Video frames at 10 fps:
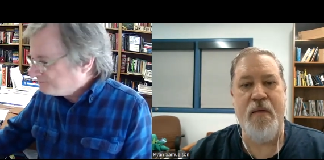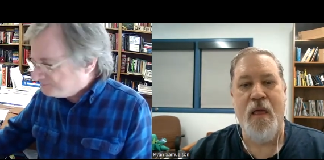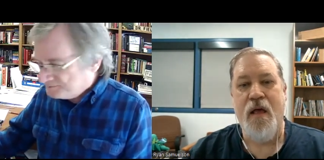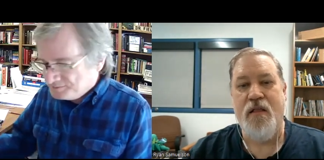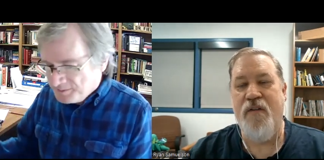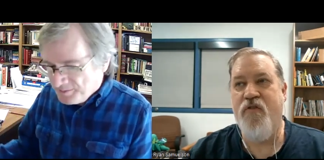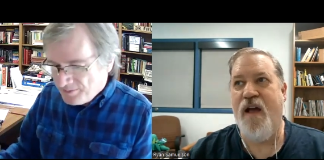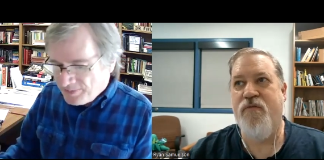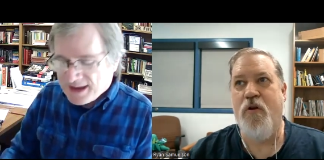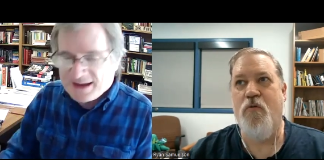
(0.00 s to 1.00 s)
Speaker 1: uh,
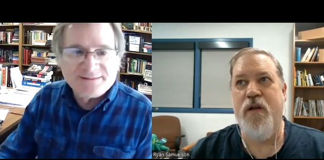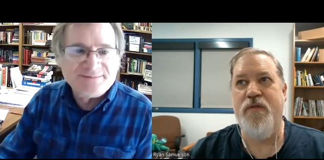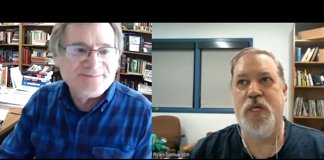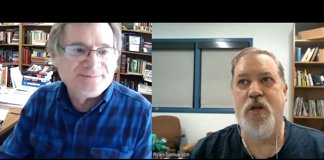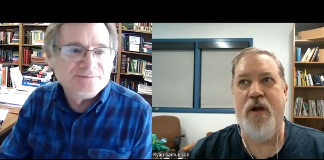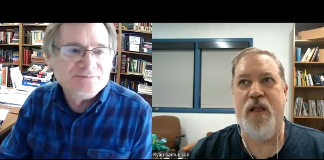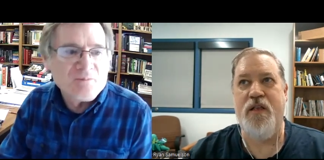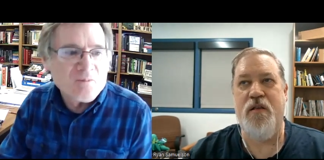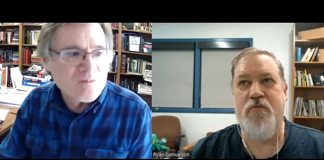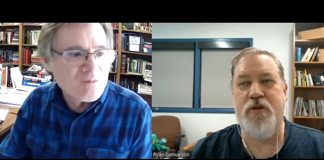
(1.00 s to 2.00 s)
Lovecraft wrote one of his stories,
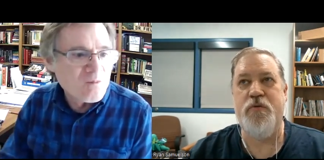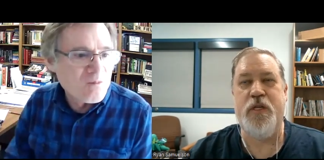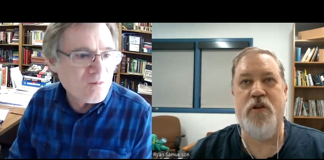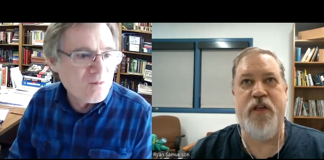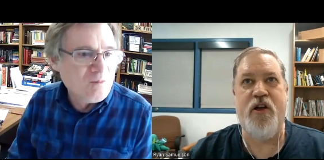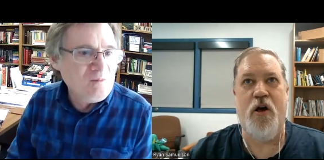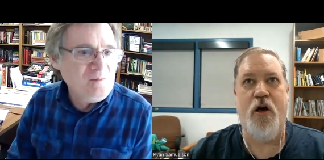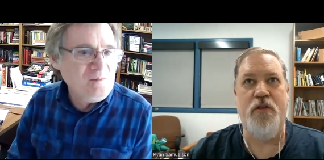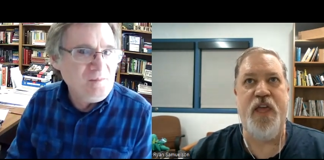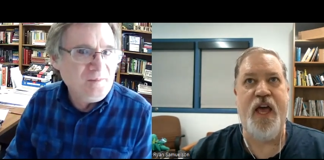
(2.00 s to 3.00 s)
which was literally
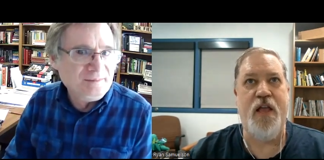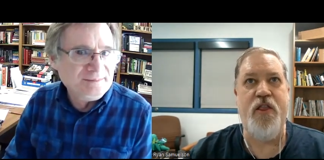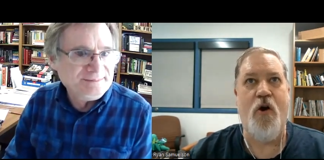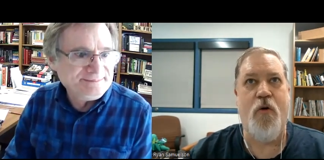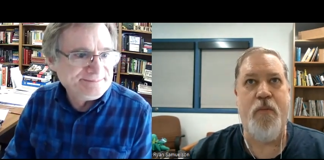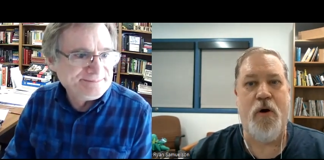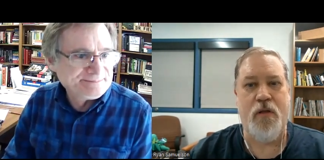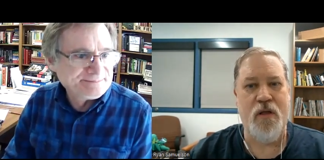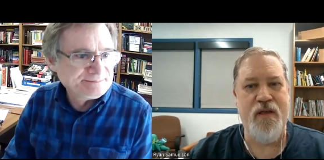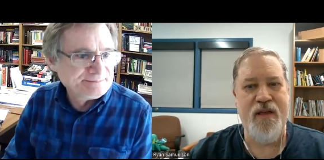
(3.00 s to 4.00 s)
called "The
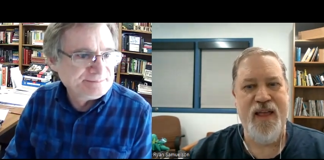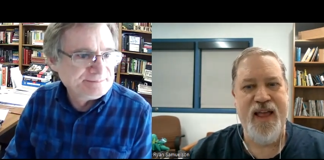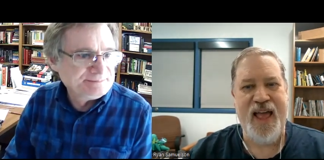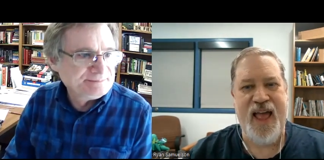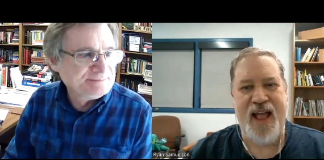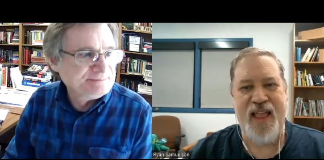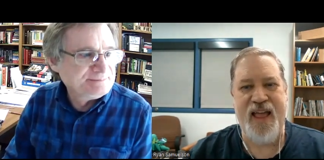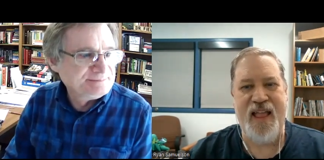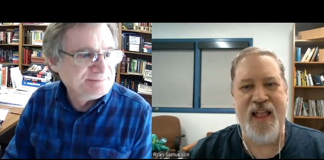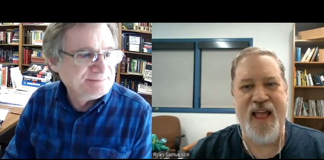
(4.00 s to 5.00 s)
Unknowable," and
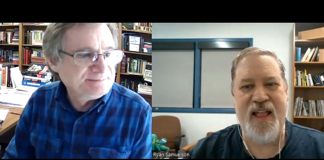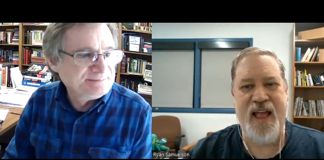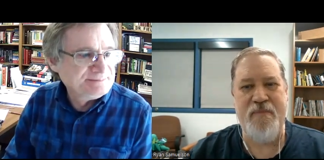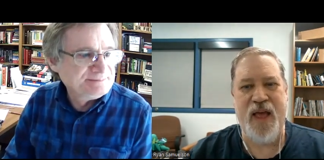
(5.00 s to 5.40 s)
and and, and